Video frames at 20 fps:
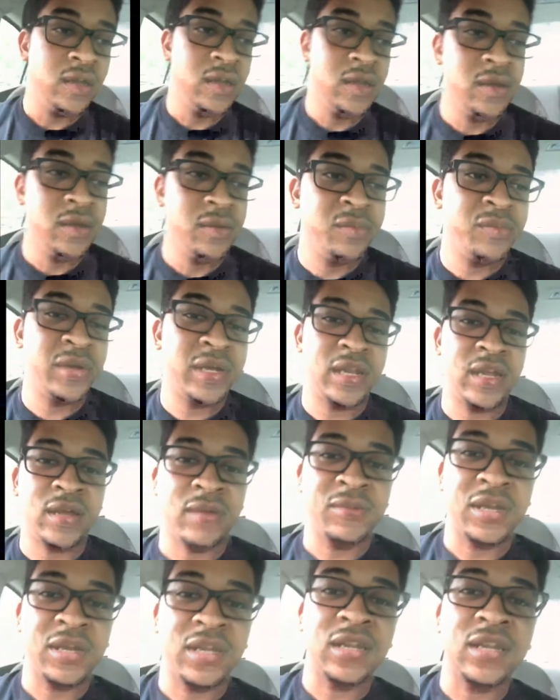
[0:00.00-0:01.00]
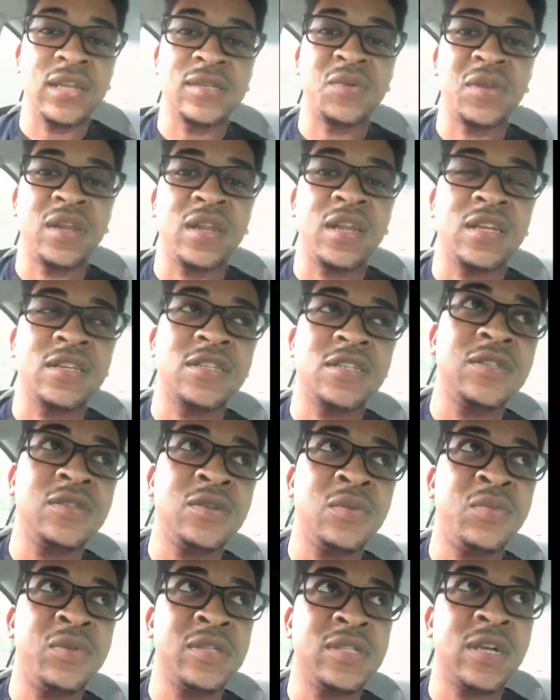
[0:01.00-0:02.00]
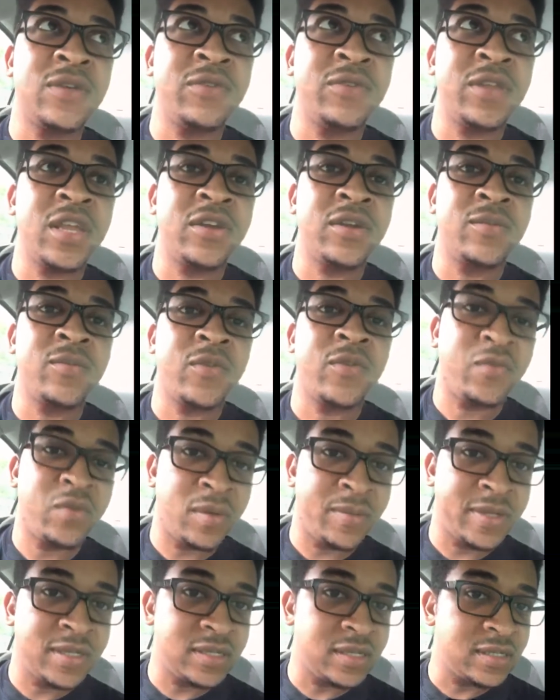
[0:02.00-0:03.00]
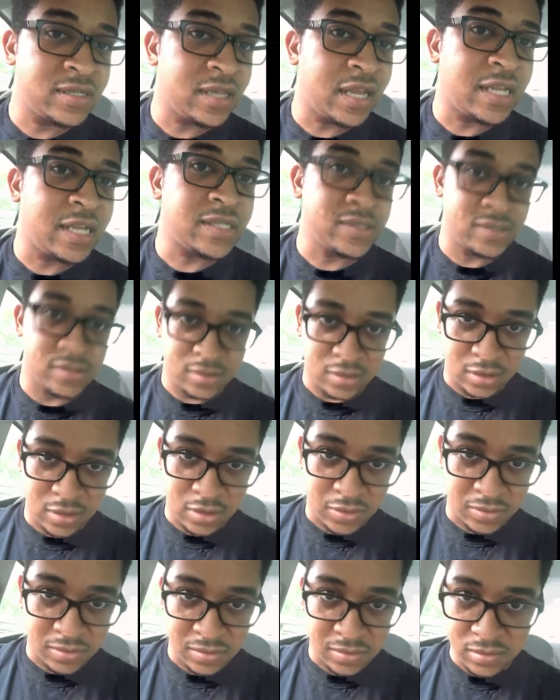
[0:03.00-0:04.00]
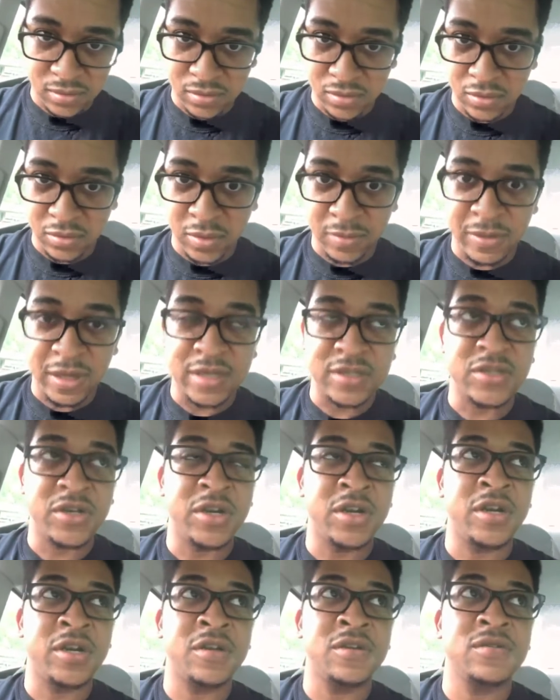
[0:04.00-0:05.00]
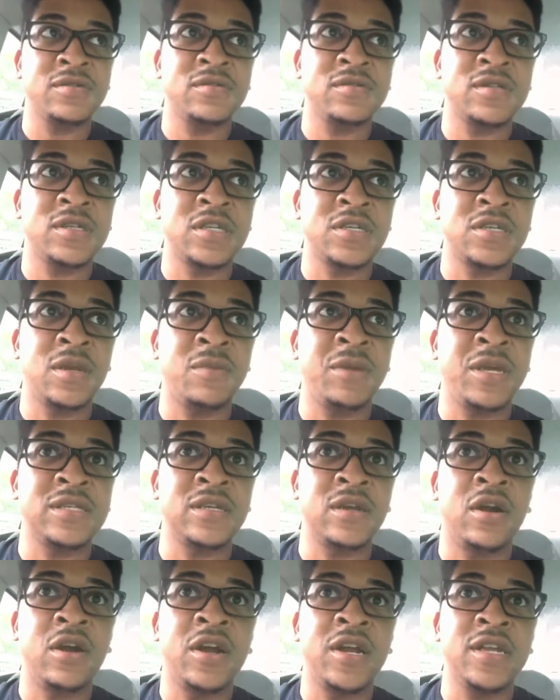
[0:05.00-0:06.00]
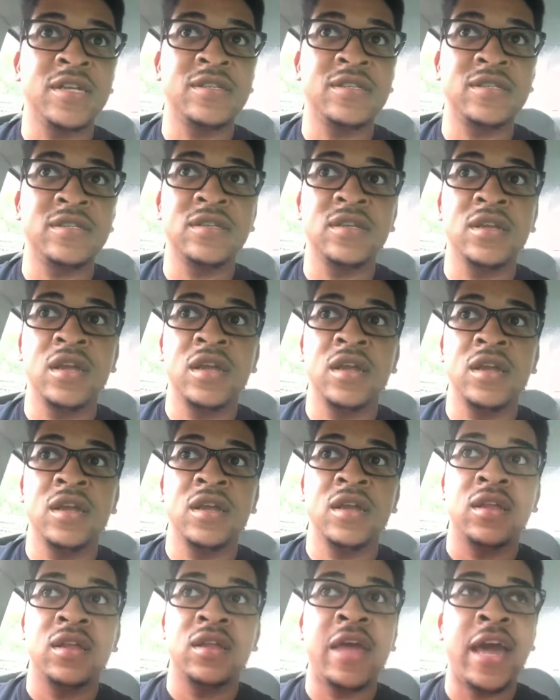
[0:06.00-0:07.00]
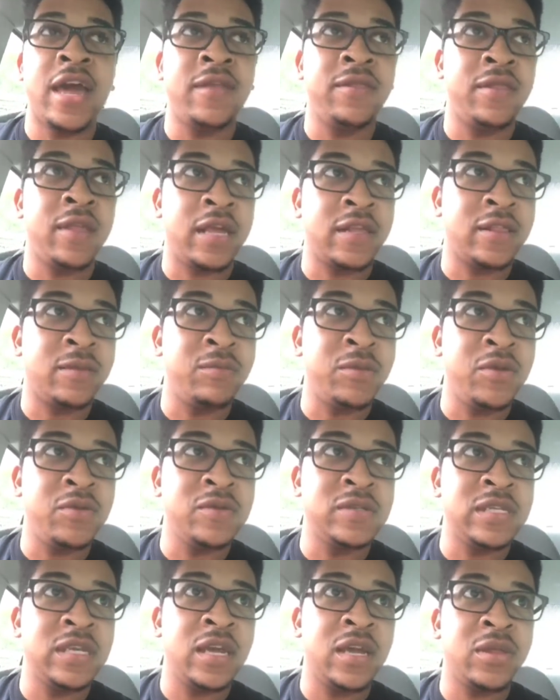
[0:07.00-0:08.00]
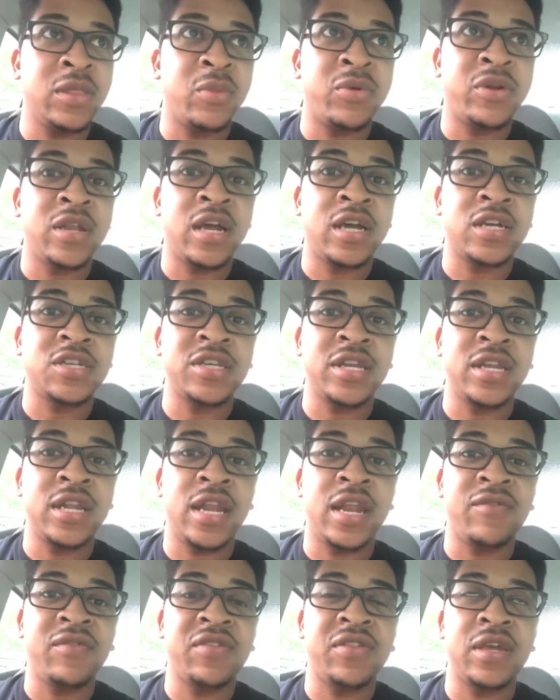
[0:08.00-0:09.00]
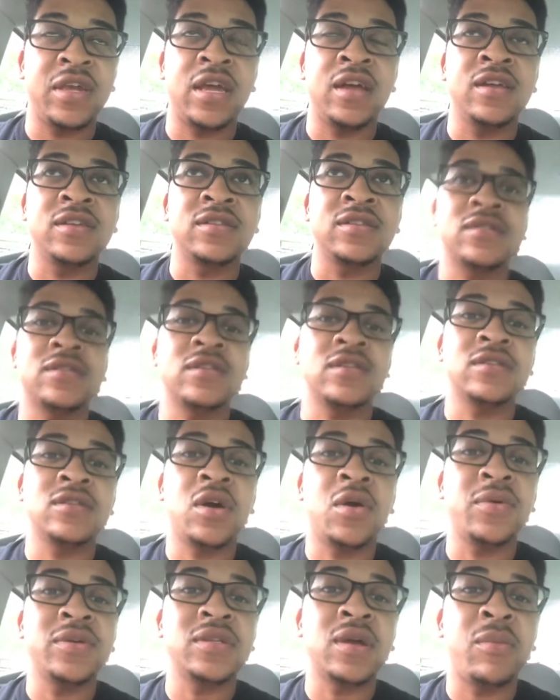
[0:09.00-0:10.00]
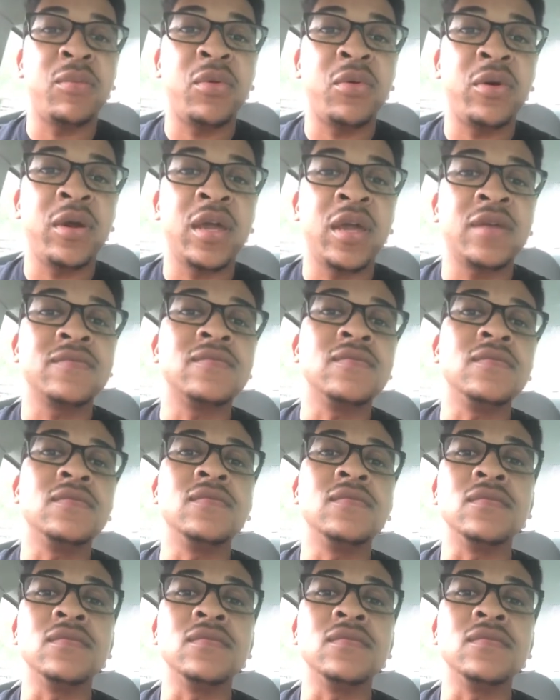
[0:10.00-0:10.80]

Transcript: but I mean, it is what it is. She still puts on really good performances, and that's what makes her such an amazing artist. That like the music, the production, and everything else is always on point.